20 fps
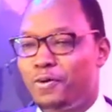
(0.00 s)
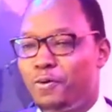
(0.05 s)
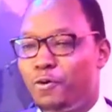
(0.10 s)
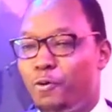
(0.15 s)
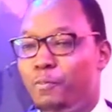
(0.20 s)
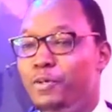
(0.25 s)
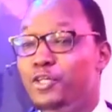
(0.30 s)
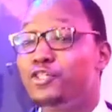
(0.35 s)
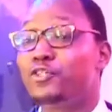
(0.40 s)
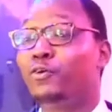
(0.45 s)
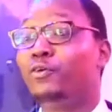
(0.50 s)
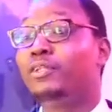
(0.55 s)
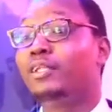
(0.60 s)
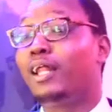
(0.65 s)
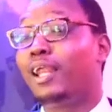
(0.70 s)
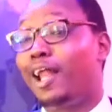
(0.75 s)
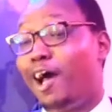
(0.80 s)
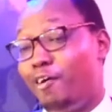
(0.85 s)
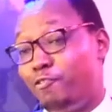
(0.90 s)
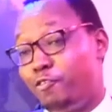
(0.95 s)
will be shown
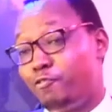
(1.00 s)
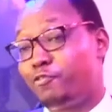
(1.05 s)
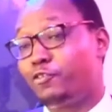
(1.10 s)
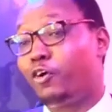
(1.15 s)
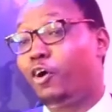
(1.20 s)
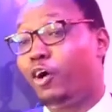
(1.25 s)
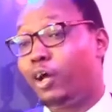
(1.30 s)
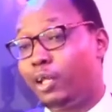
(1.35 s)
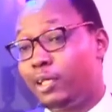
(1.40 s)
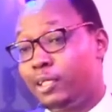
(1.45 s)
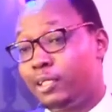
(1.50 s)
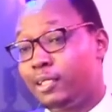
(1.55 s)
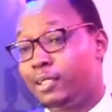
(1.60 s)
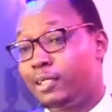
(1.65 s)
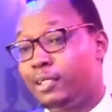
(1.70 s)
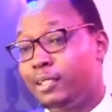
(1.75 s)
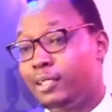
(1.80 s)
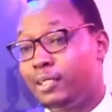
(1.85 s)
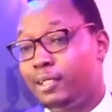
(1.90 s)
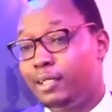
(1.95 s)
the love of God
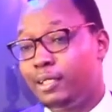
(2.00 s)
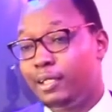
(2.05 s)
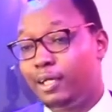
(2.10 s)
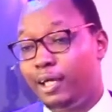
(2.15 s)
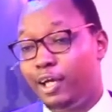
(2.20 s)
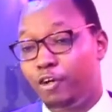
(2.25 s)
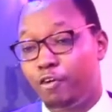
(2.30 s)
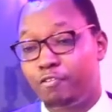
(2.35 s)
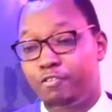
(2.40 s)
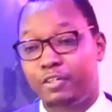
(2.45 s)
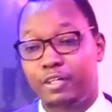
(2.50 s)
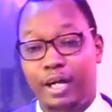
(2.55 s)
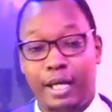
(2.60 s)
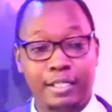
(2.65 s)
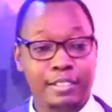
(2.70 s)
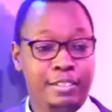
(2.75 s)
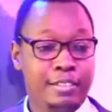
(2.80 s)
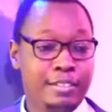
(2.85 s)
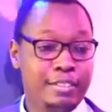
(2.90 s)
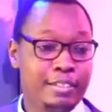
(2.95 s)
and of
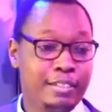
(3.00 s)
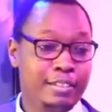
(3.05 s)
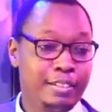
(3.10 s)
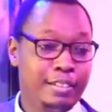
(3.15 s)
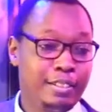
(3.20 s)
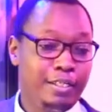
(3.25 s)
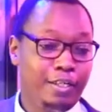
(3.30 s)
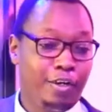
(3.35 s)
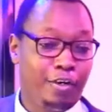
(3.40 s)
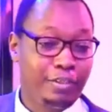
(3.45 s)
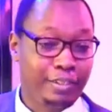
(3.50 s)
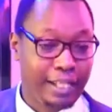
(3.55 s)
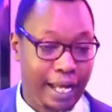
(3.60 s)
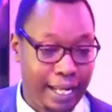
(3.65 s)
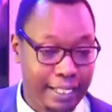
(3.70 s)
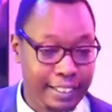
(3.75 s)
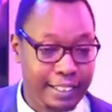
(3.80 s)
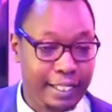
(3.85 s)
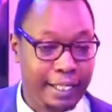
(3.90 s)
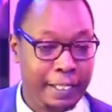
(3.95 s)
Christ on
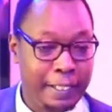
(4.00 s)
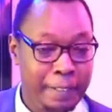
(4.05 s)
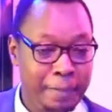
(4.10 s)
that day.